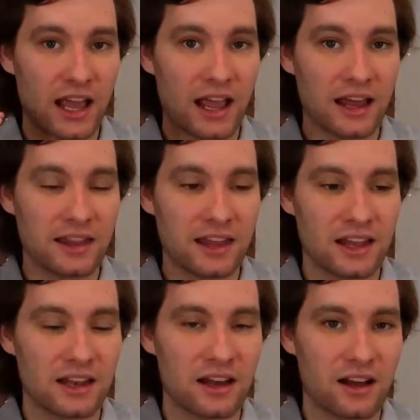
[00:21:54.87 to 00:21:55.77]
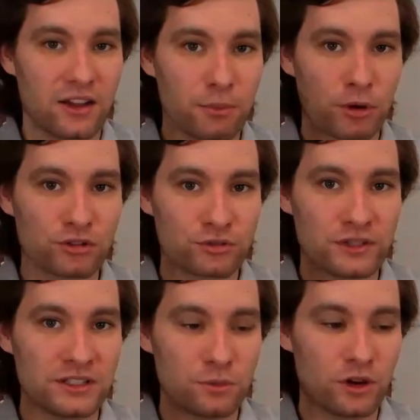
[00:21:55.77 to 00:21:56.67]
and then the most
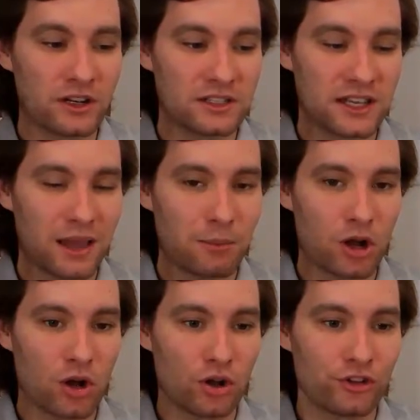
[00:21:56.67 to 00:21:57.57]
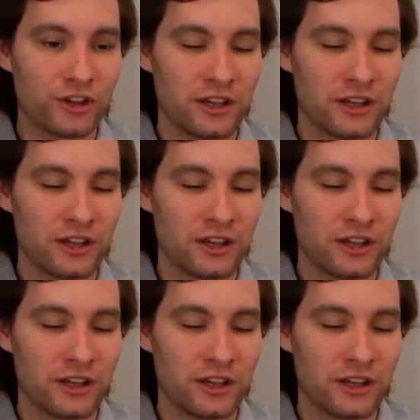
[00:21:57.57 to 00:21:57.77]
recent one is a game called